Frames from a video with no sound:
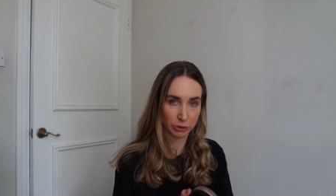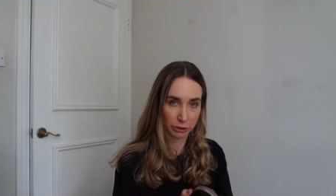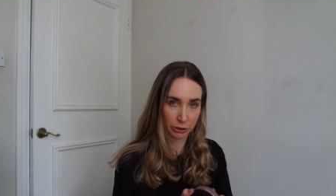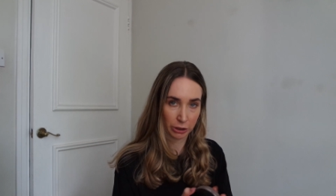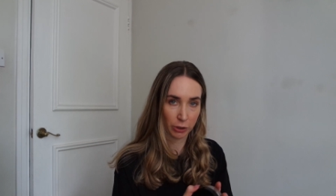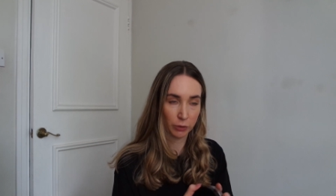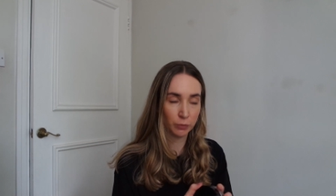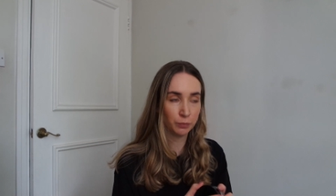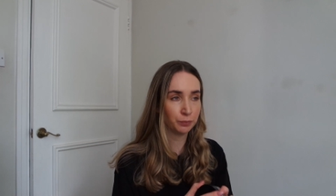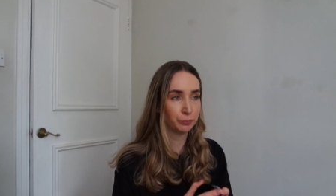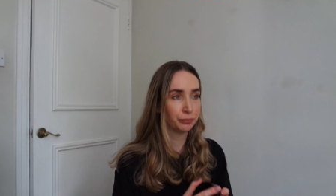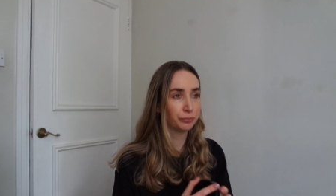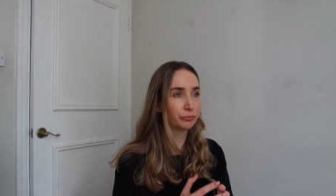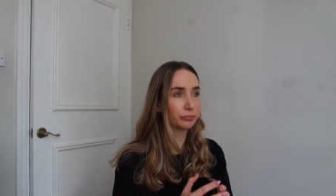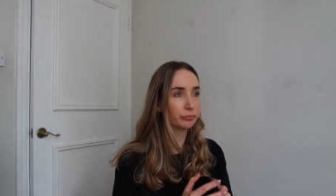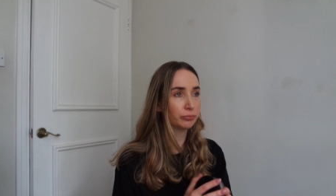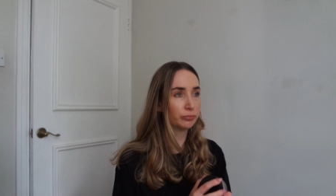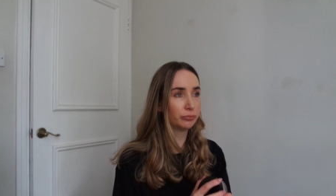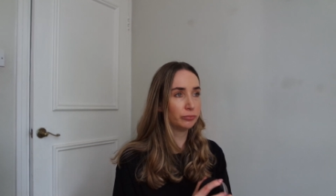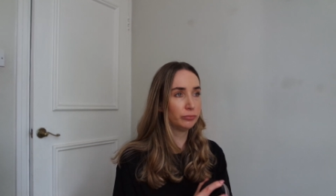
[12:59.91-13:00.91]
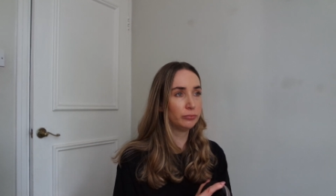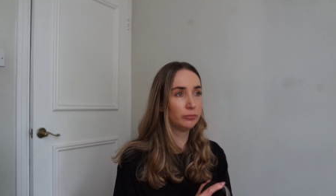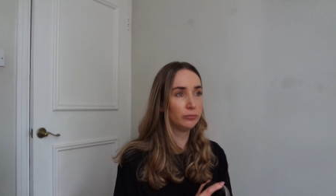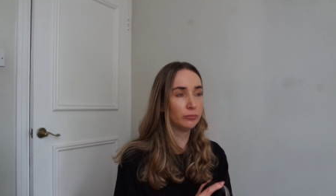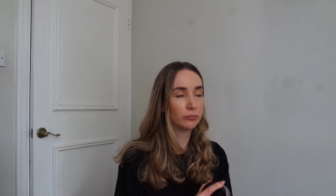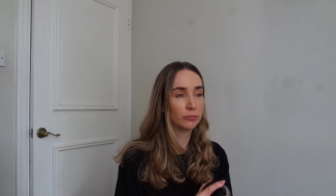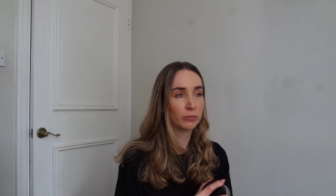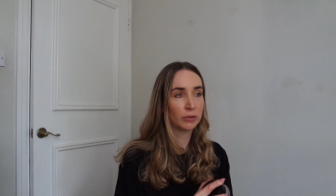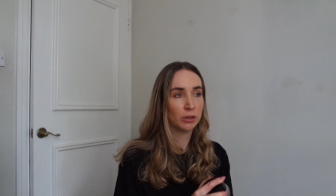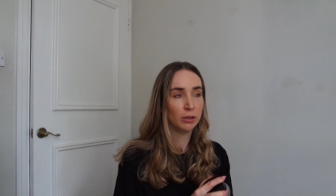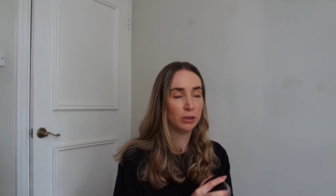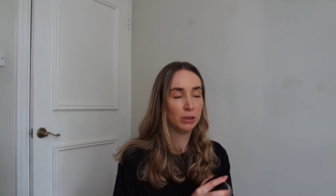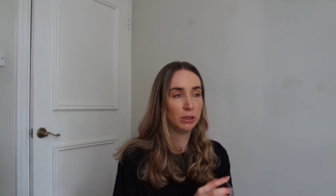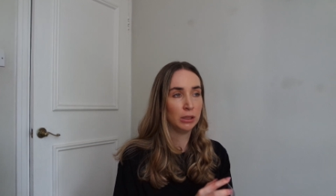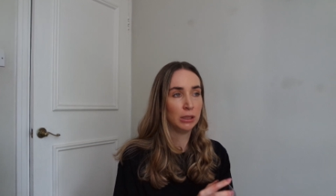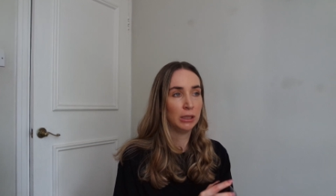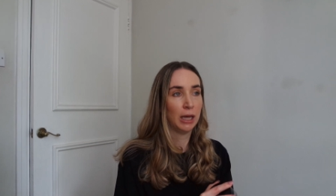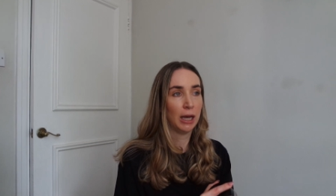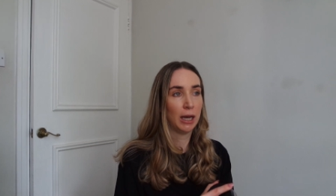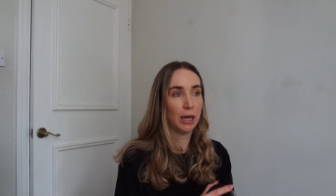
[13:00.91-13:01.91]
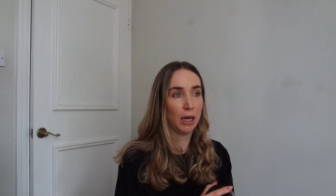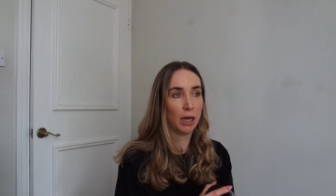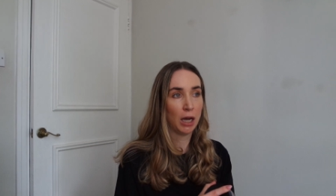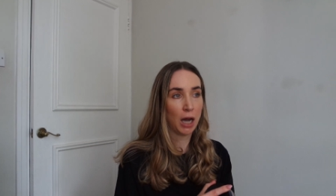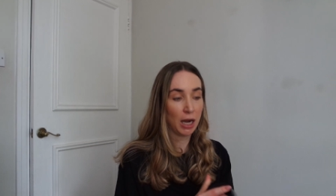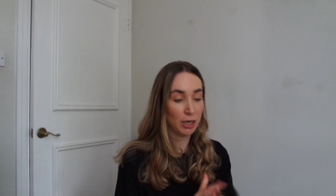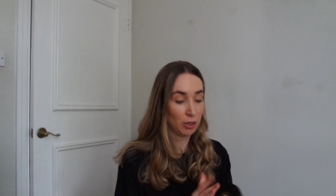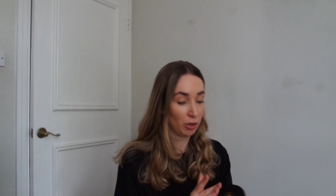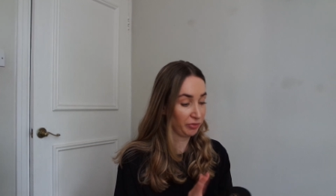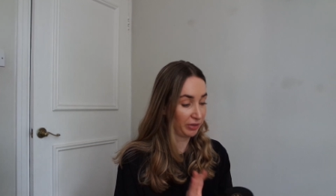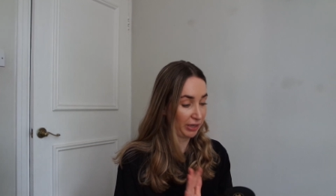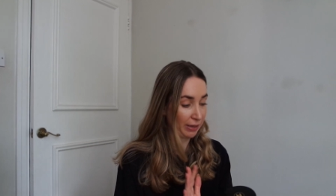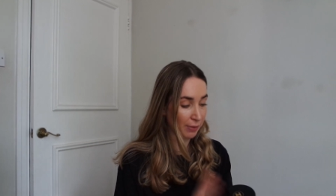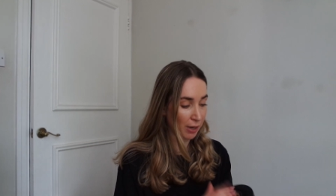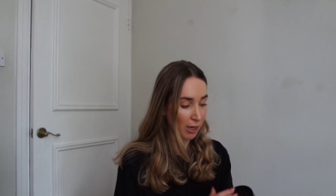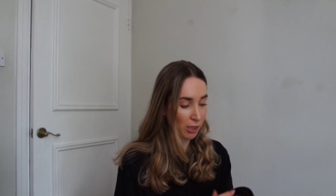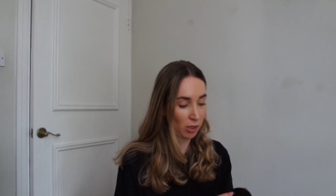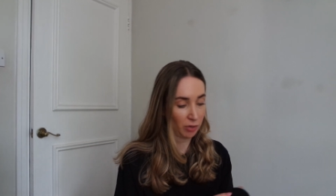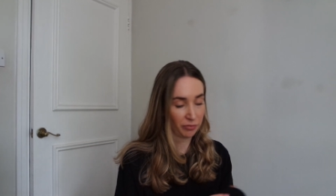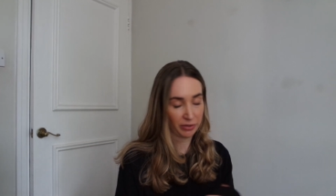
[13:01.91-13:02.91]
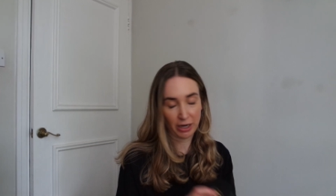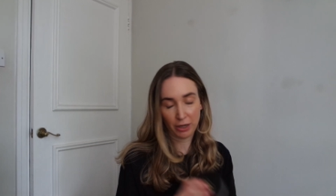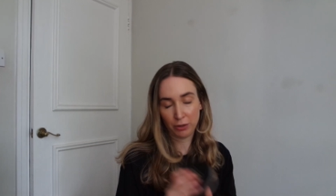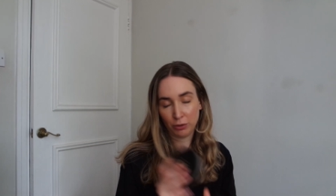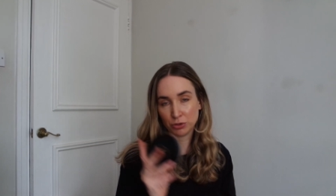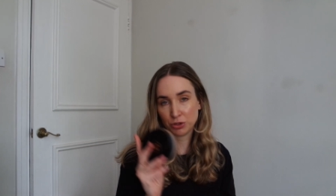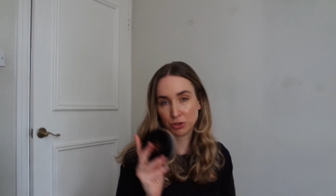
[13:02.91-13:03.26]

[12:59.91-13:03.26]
you know. I love it. I love it. I